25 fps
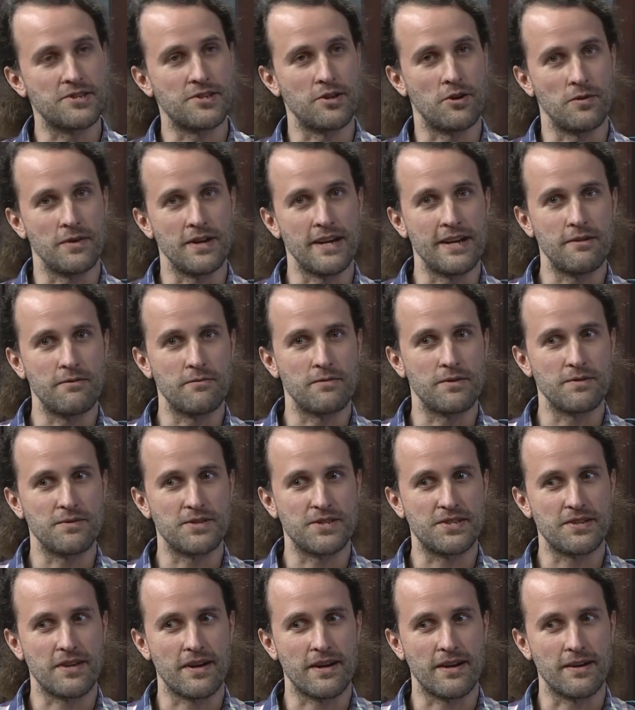So it
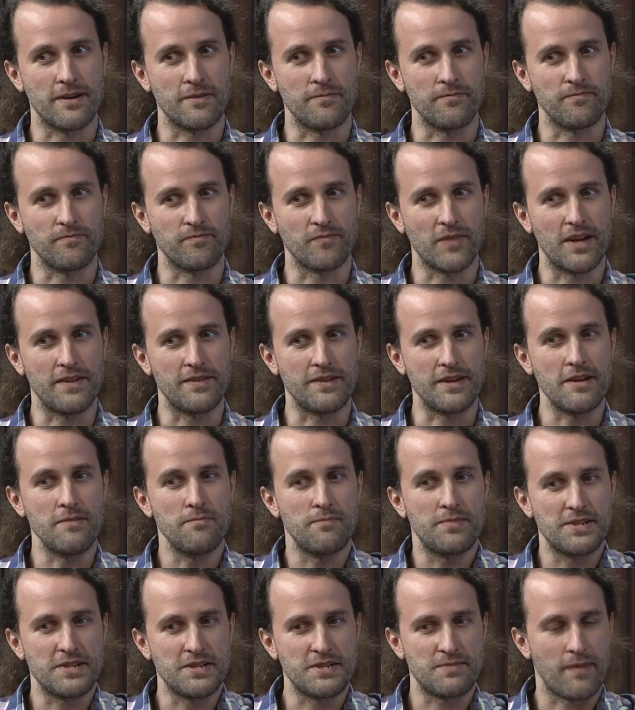was, the
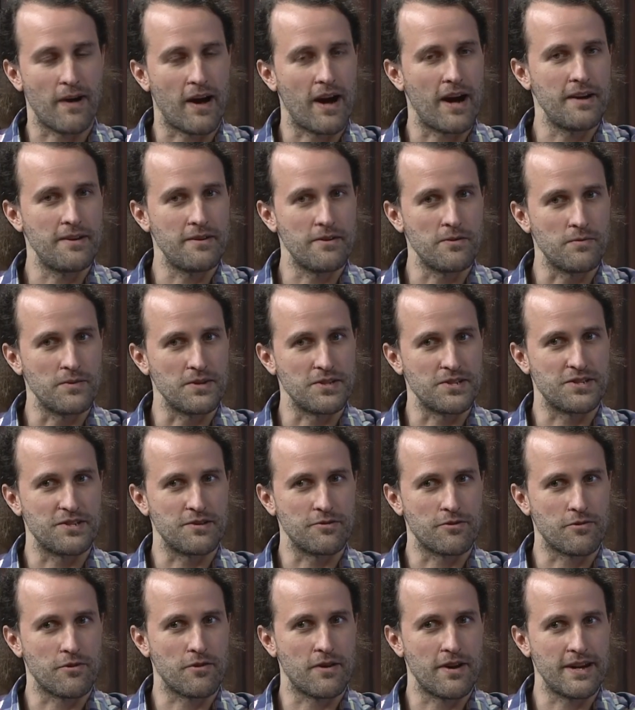impetus behind it was
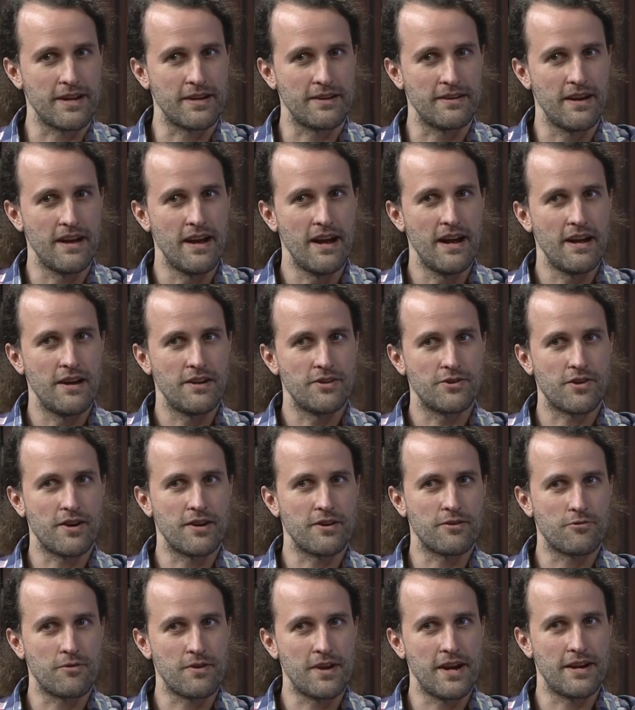to try and
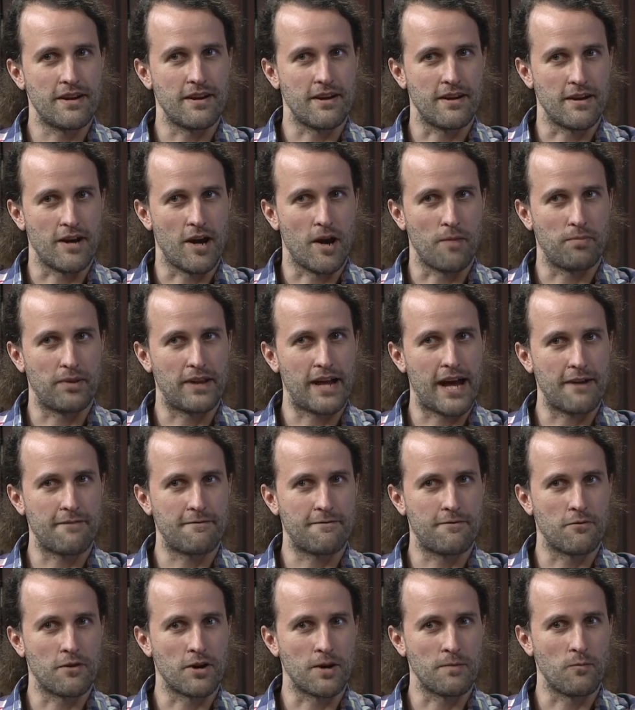create a
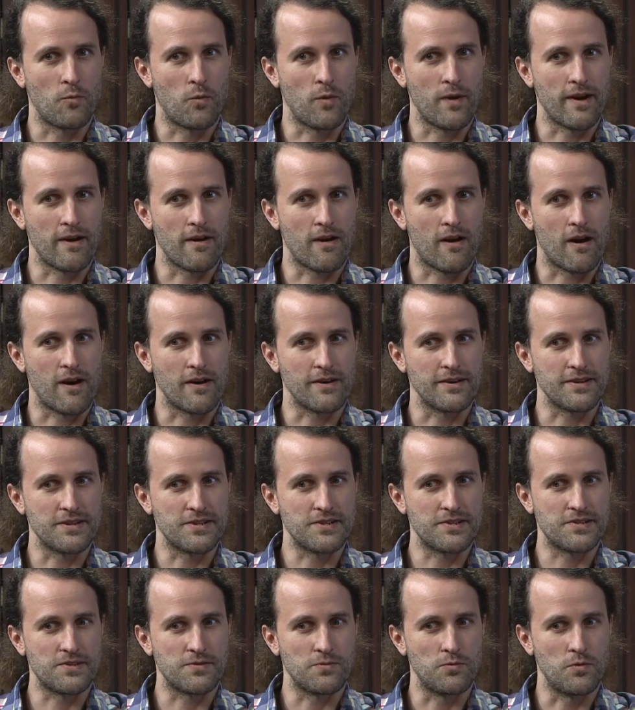platform where
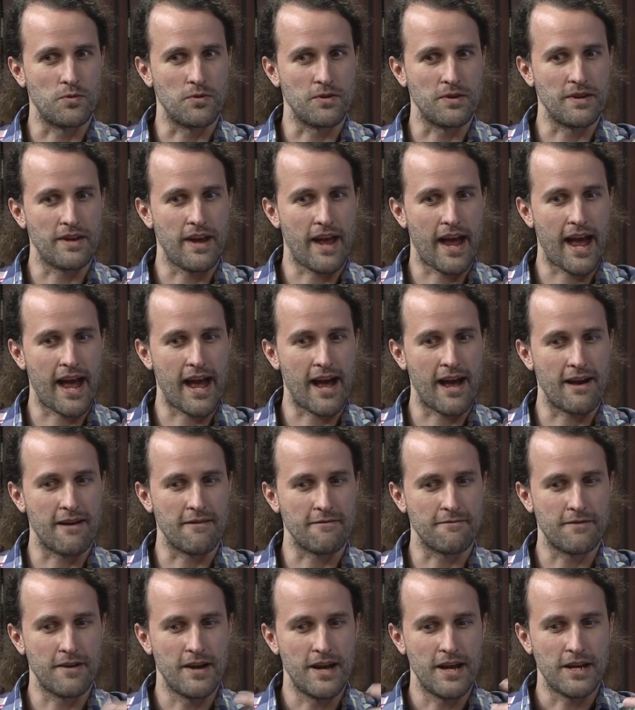artists would
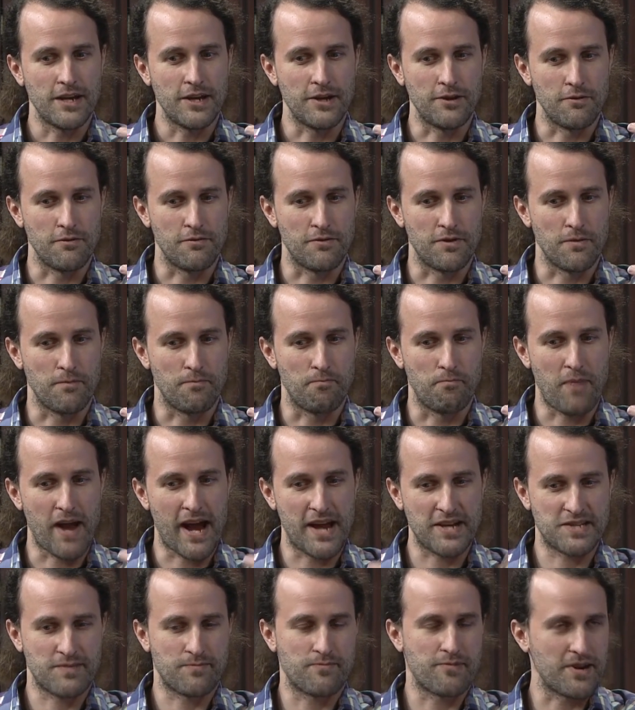have, you know, the
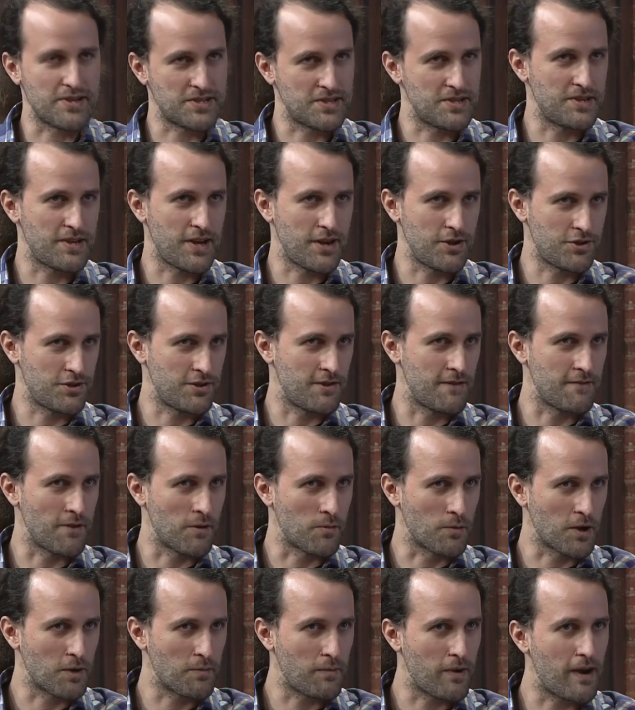best presentation of
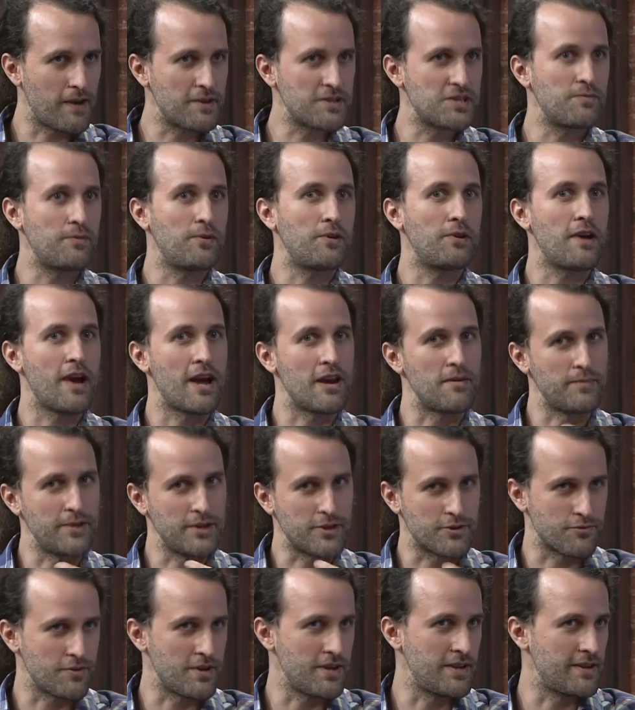their work possible and be
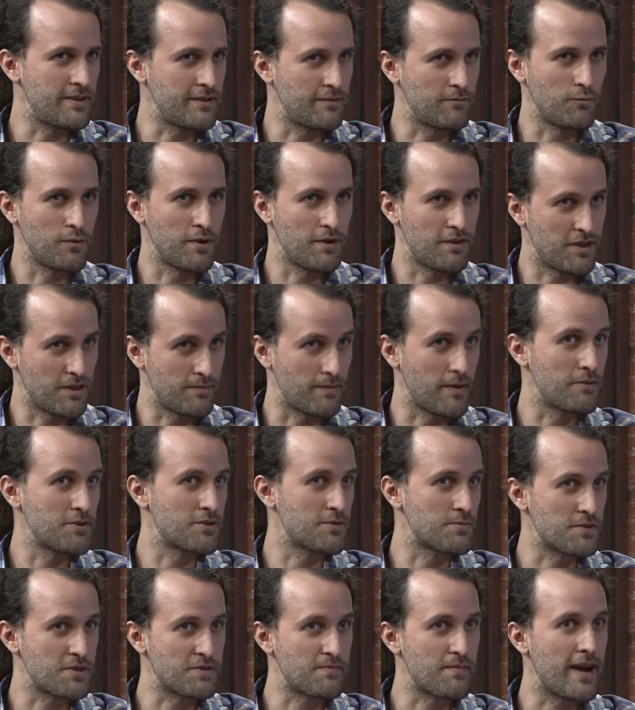treated with the
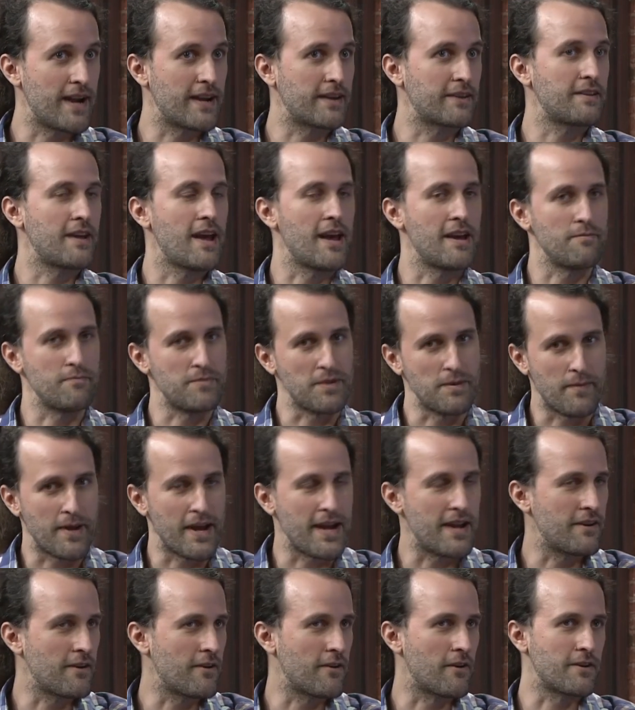most respect and be
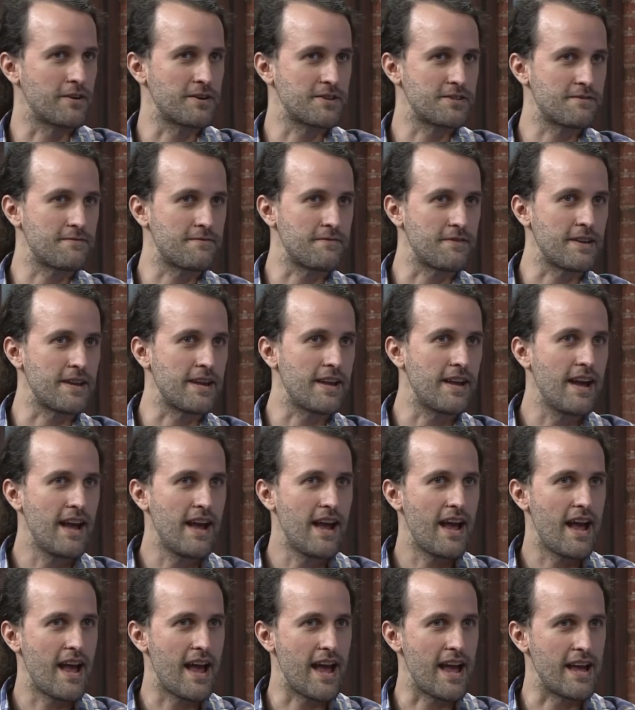paid an artist fee
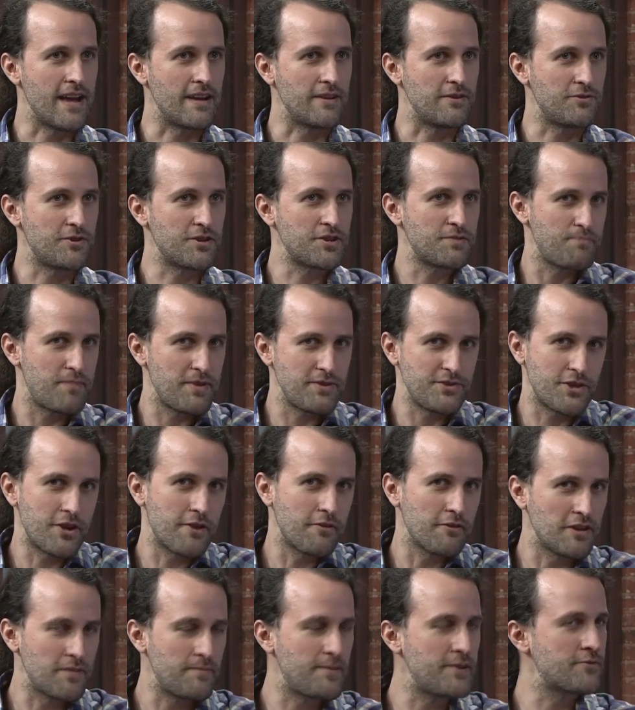and just
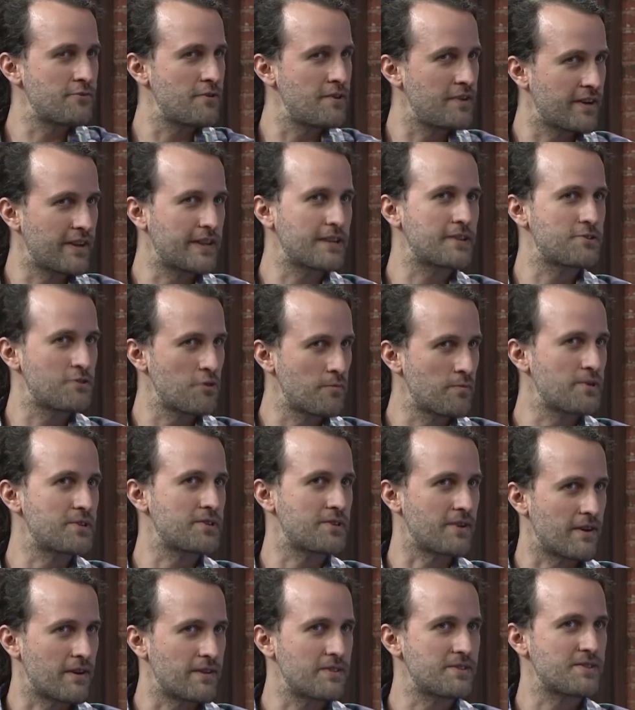generally be treated like
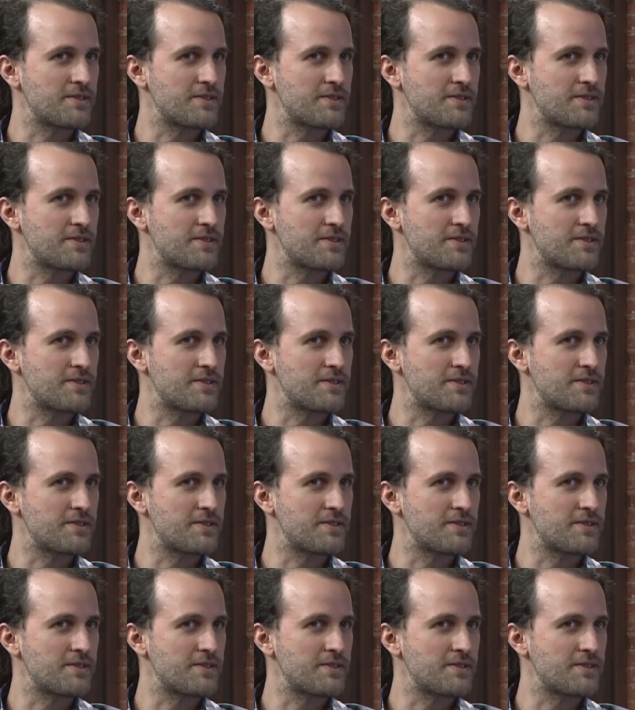superstars.